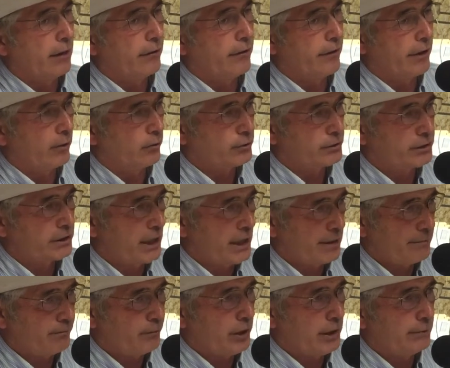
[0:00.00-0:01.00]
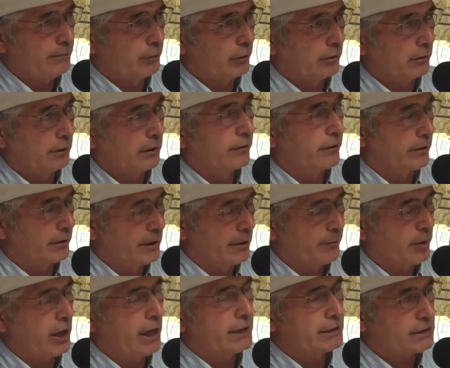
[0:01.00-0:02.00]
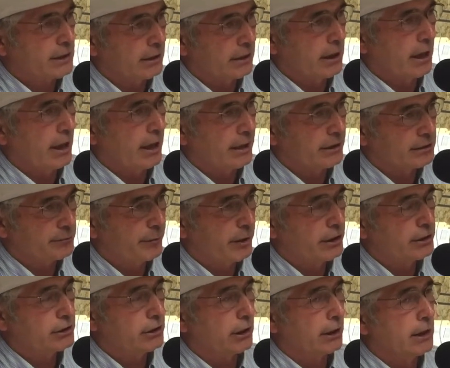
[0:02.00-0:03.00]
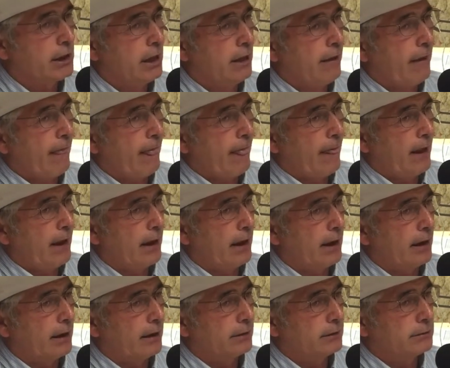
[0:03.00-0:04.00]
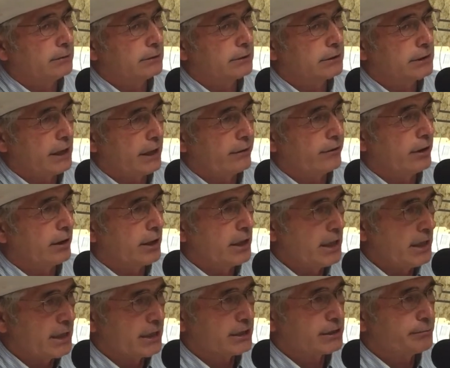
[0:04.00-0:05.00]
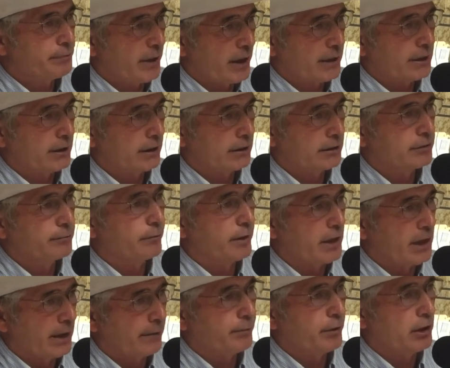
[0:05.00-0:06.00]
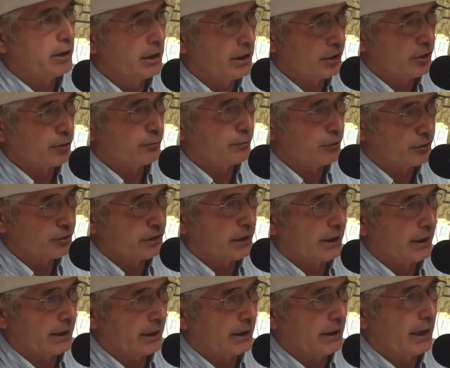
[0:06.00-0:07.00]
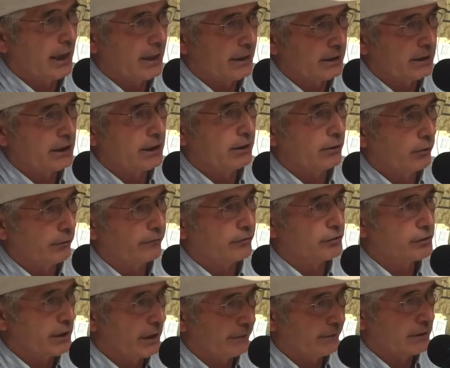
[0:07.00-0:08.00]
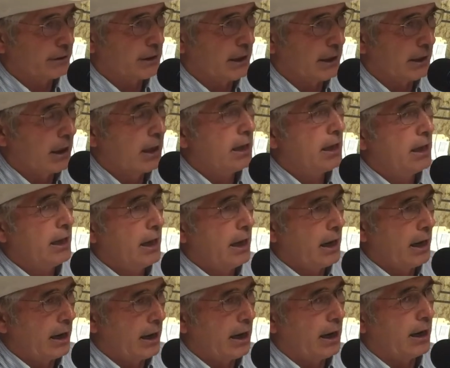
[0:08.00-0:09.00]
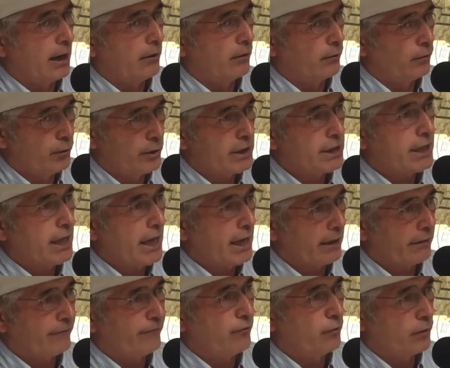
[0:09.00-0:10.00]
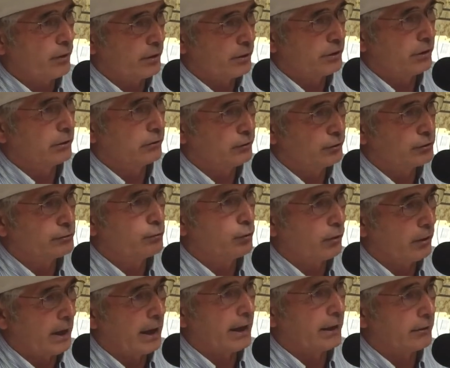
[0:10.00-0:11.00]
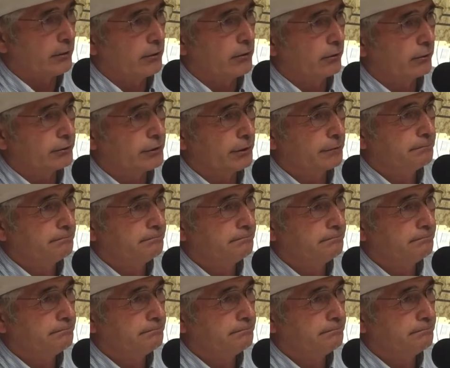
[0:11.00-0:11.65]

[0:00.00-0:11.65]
Those same people, the Nebraska guy especially, said that he expected to be up 100% in 18 over 17. We can't afford to lose more agriculture.